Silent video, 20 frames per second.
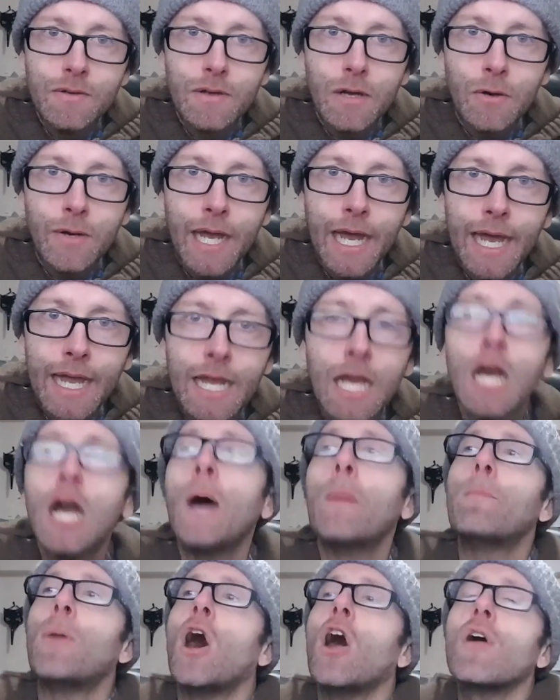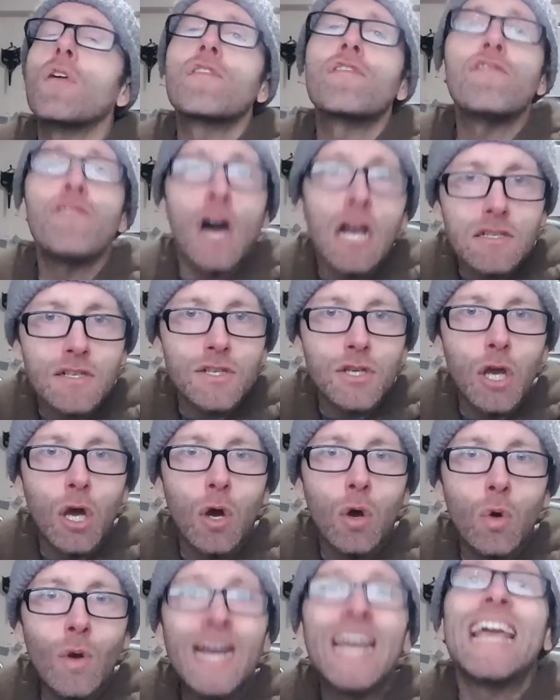Okay? Paul
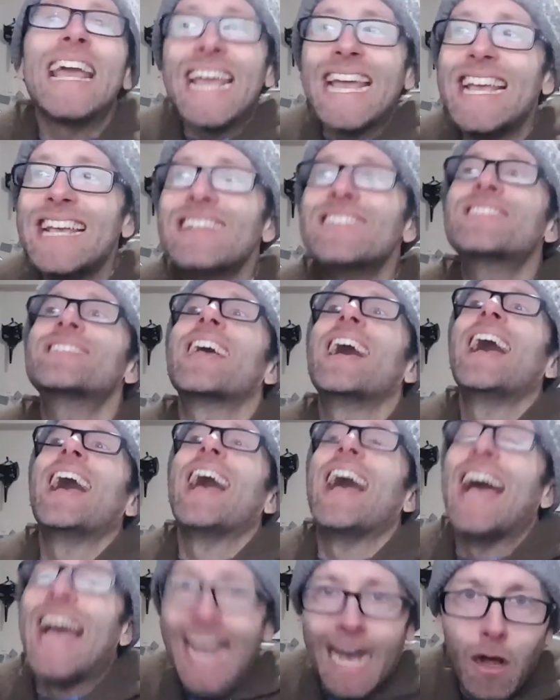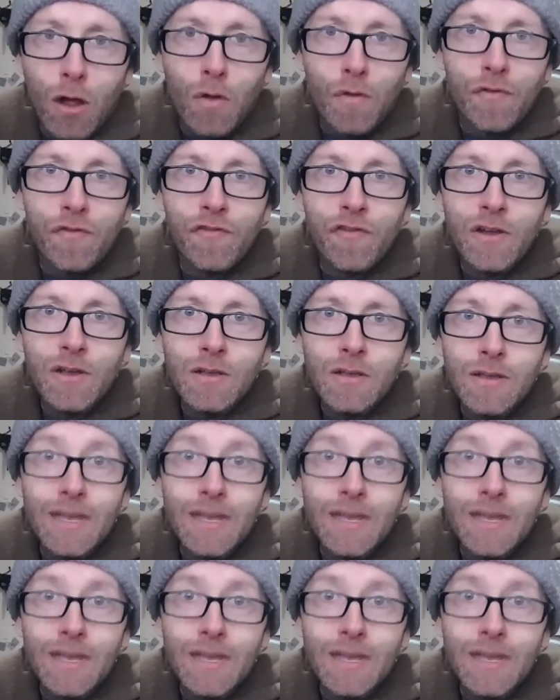Fusco is ALF,